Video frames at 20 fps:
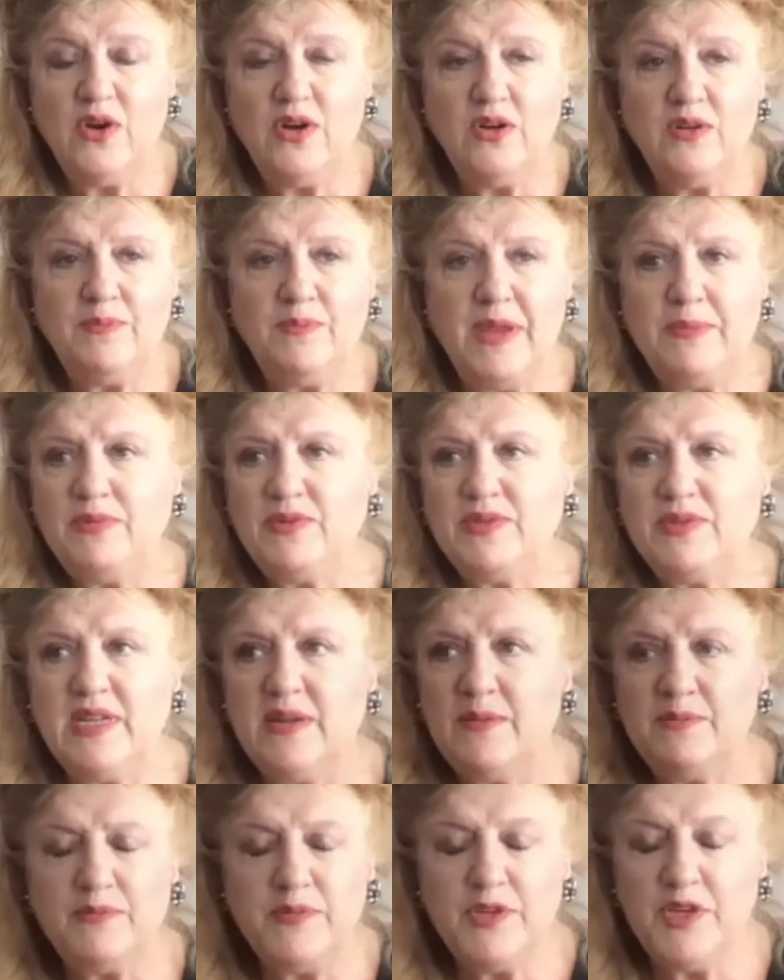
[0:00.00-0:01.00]
people,
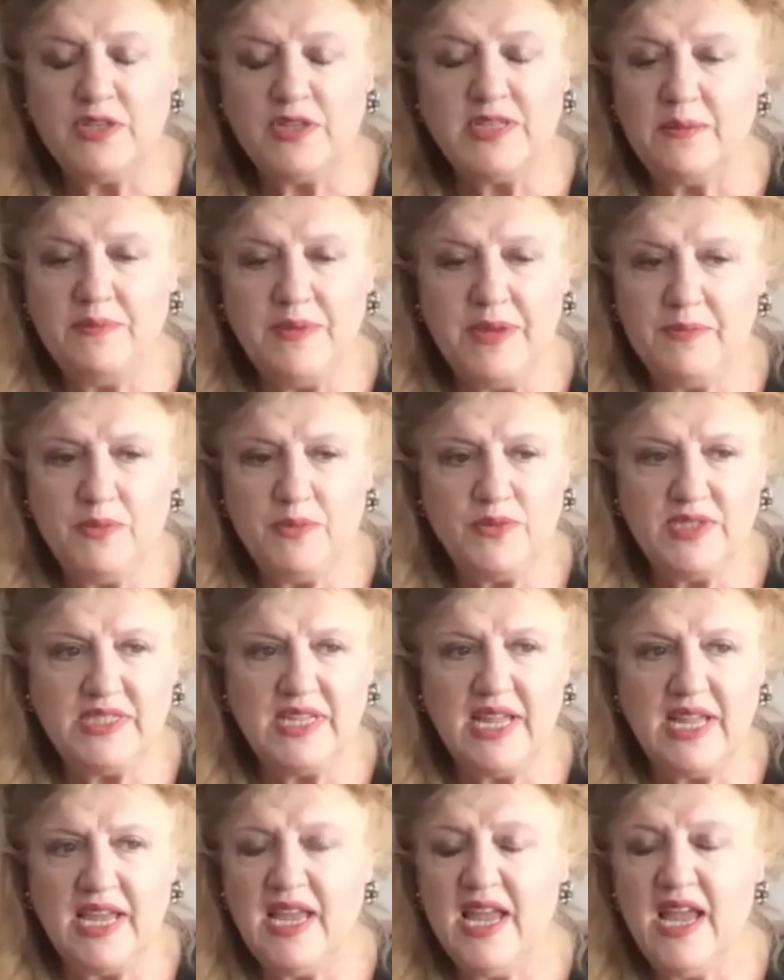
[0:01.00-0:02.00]
some people would
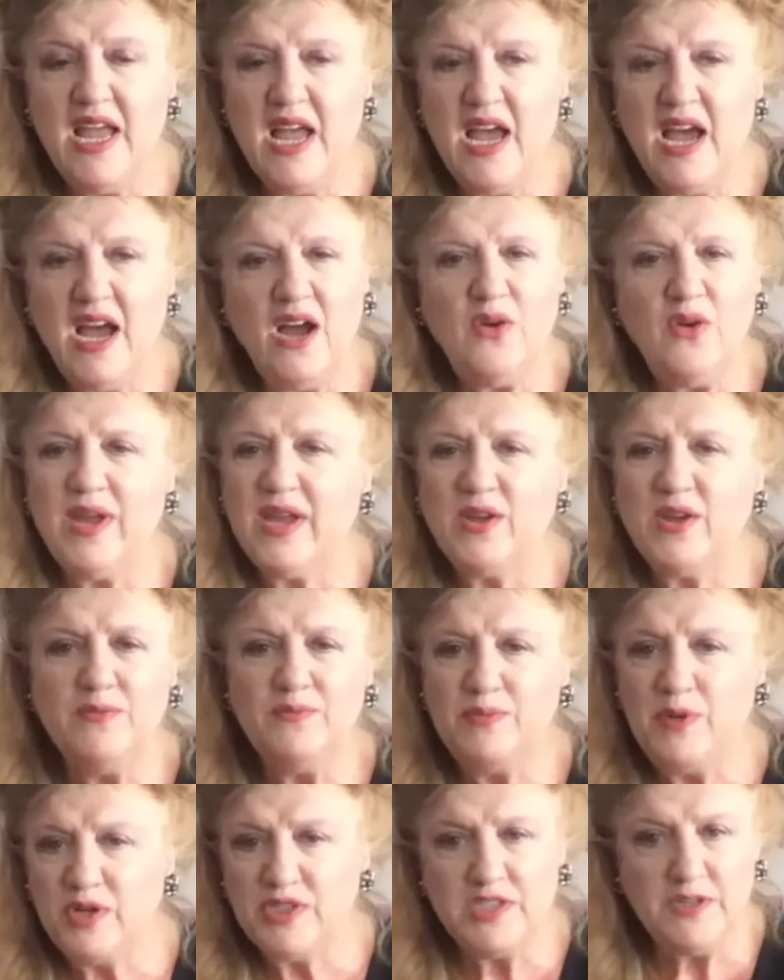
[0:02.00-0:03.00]
say, "Oh, it couldn't
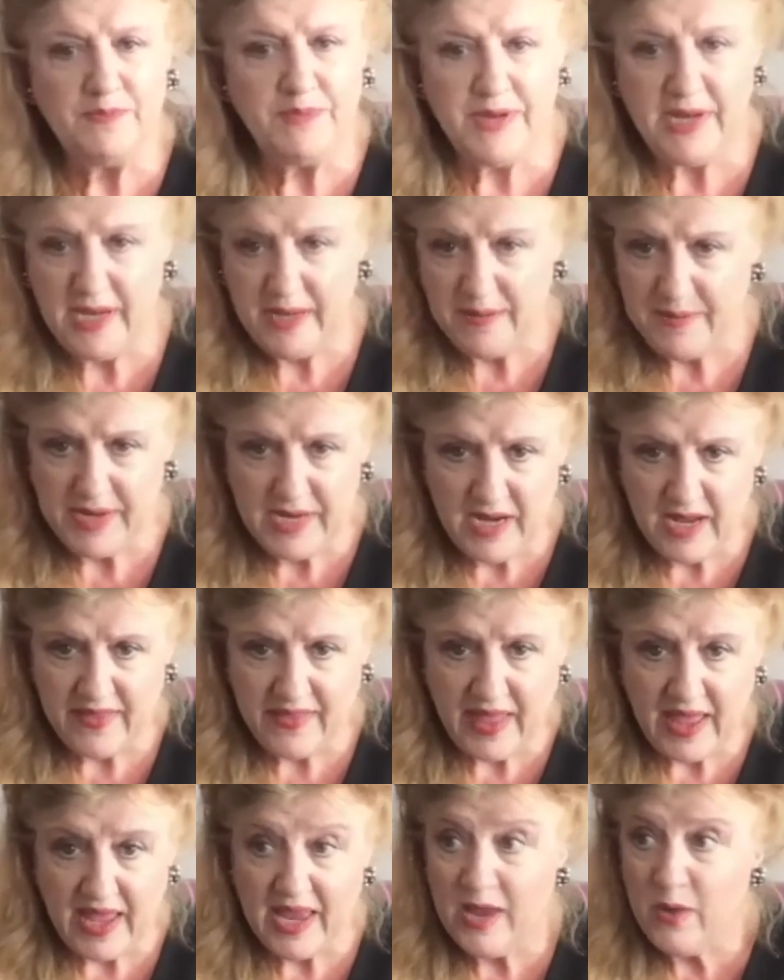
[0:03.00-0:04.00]
possibly have been like
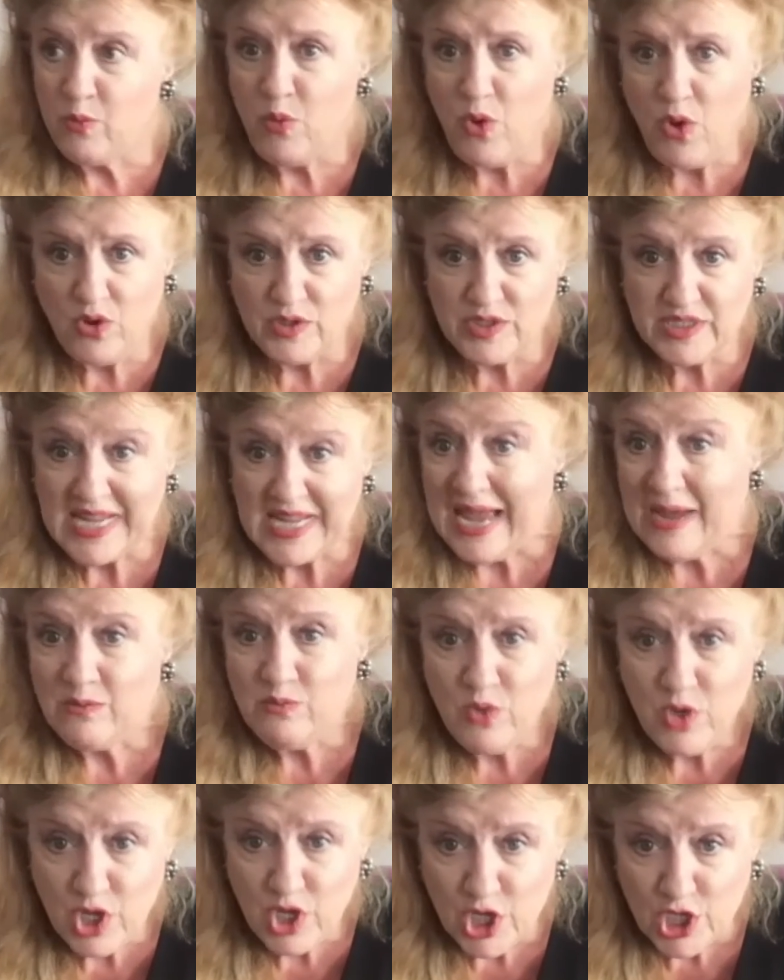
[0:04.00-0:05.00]
that." It was, and
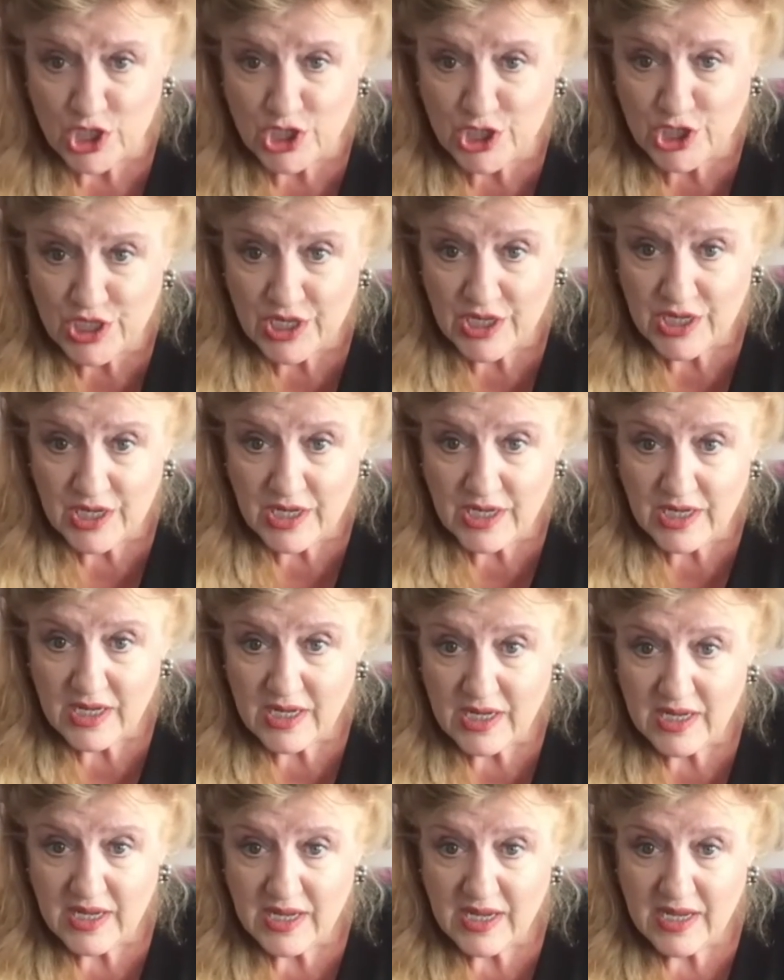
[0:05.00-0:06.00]
worse.
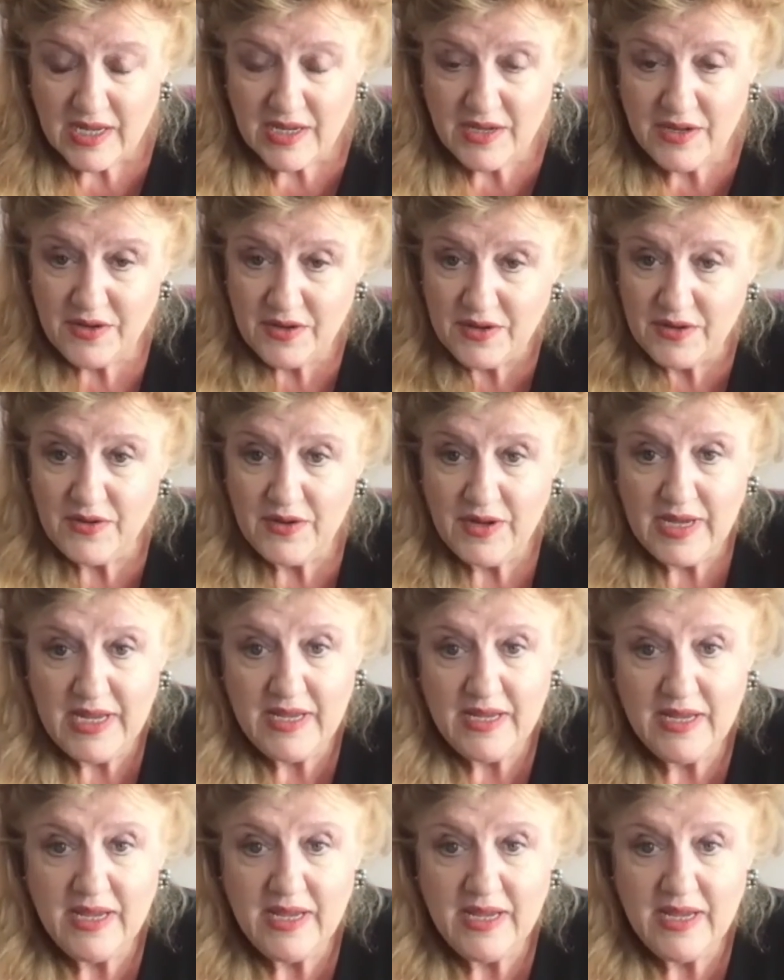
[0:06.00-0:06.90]
But